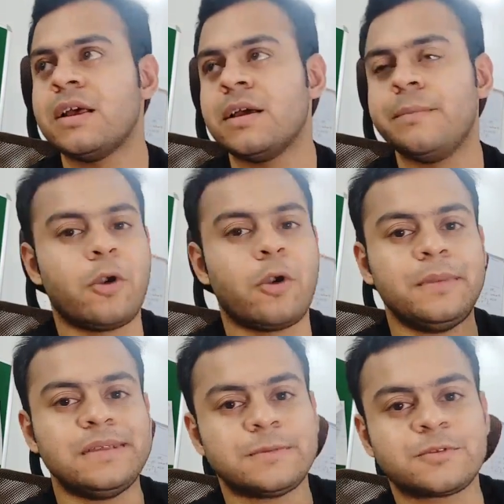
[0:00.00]
probably
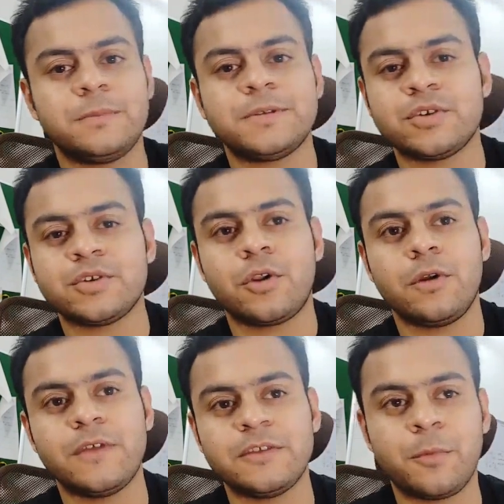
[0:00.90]
subscriptions on your
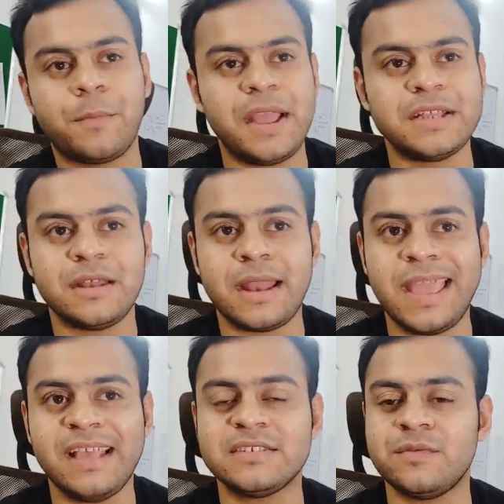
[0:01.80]
Facebook page,
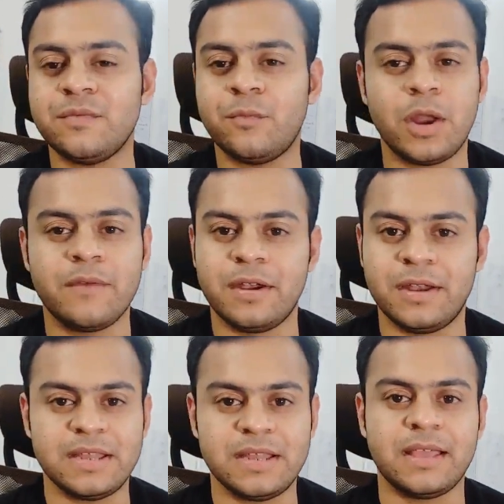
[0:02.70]
likes, whatever it
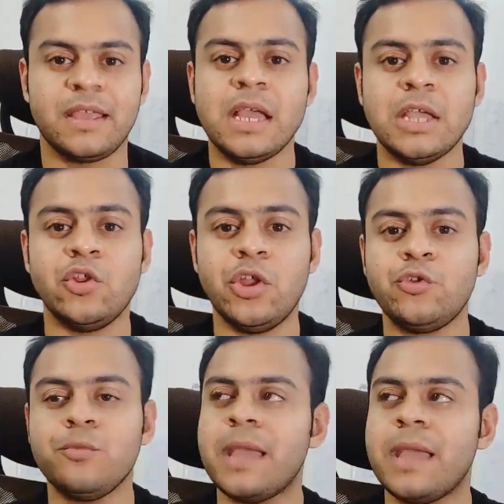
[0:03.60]
is, like you need to
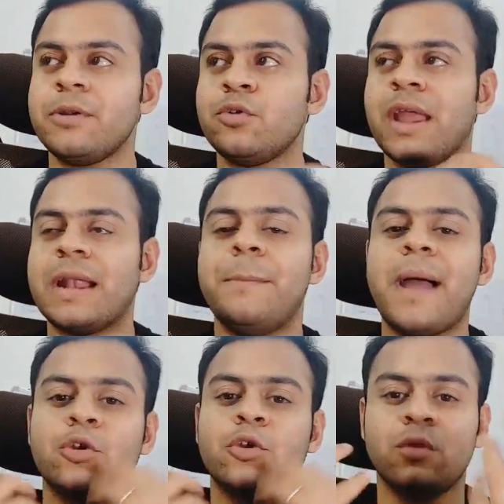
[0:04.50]
be able to get
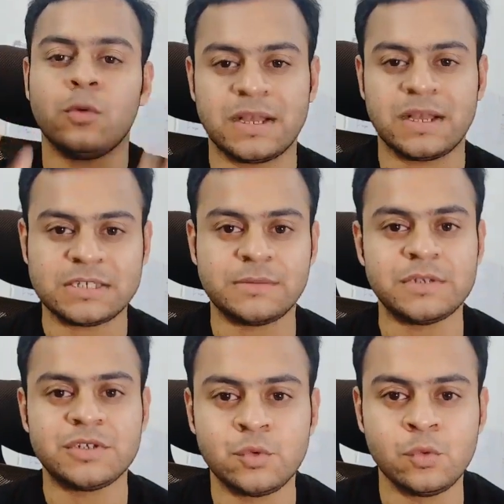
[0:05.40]
back to those
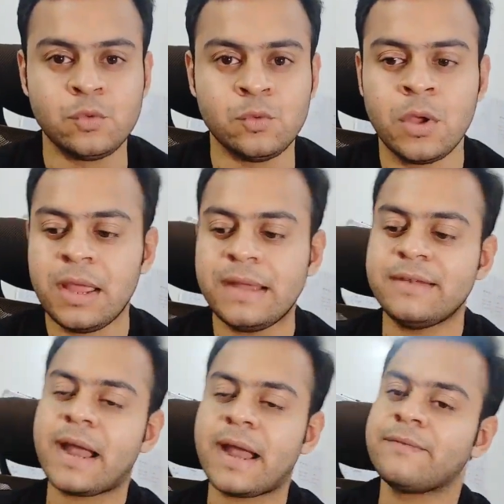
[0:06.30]
customers who
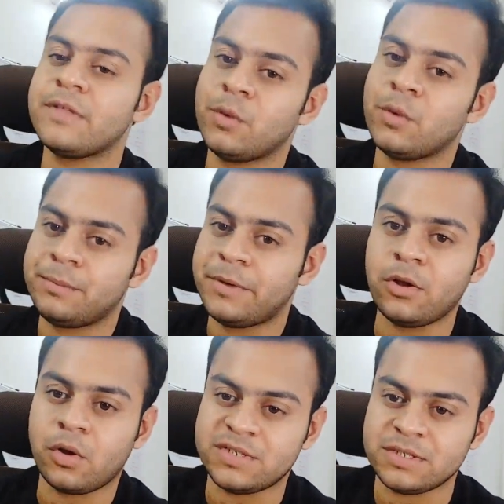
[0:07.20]
interact with you in
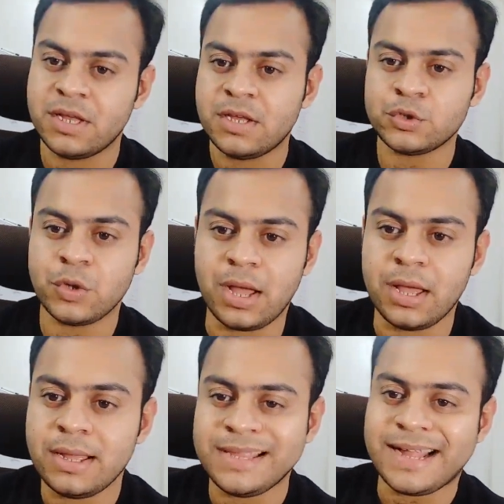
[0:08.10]
pre-launch. So yeah,
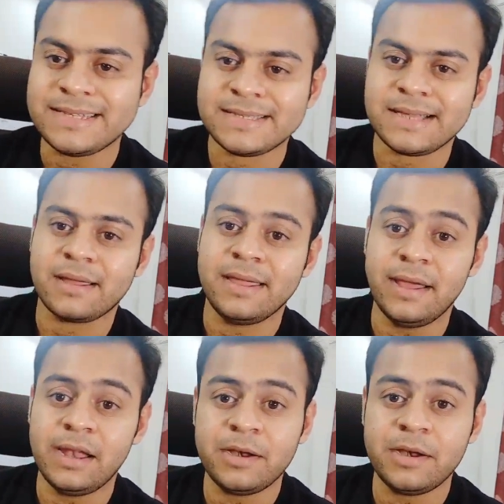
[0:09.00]
that's a key
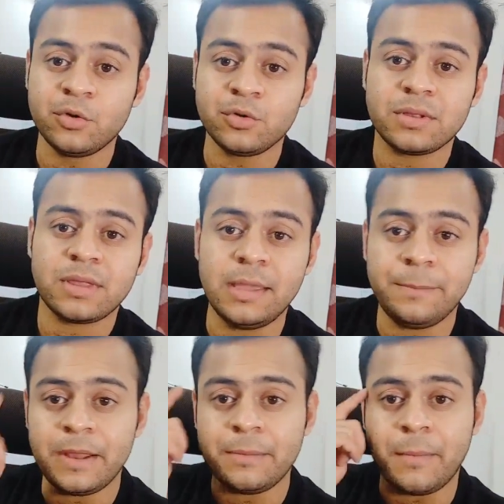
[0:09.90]
element to keep
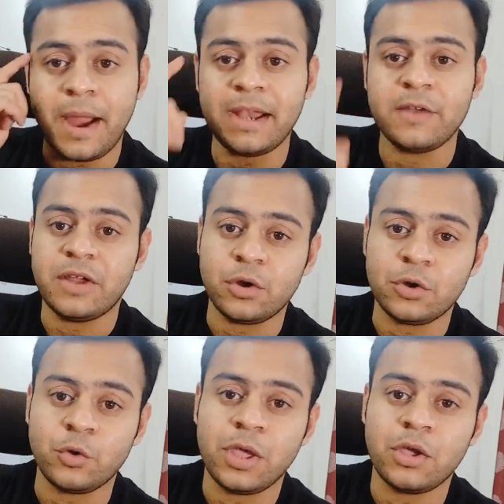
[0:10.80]
in mind when you're
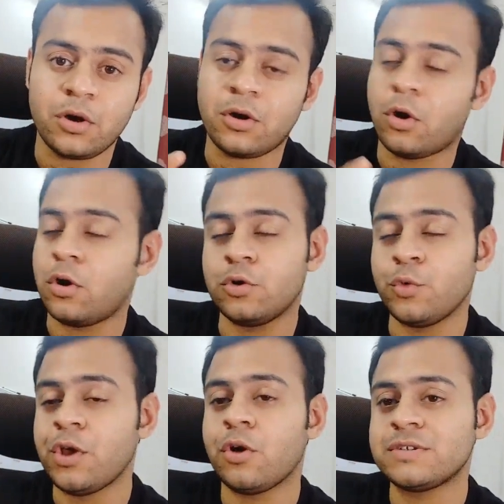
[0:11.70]
doing
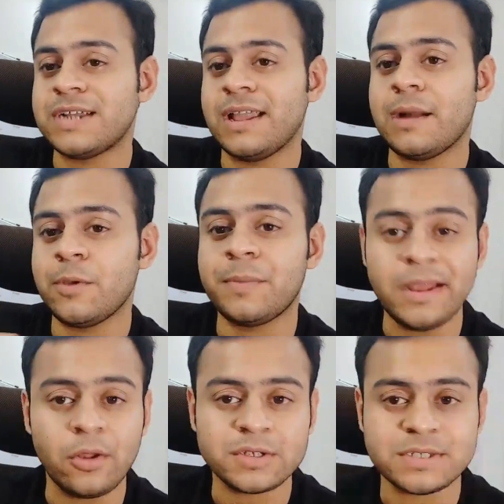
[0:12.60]
or setting up your
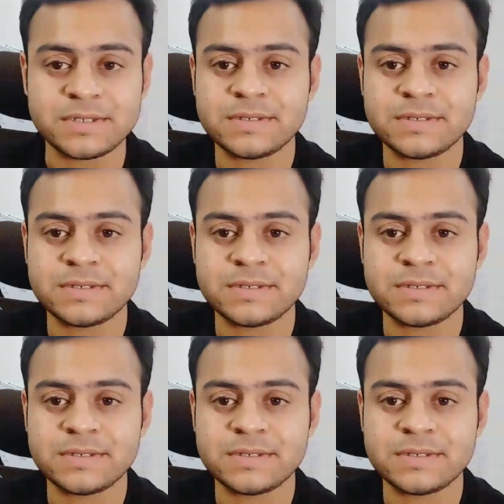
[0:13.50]
pre-launches.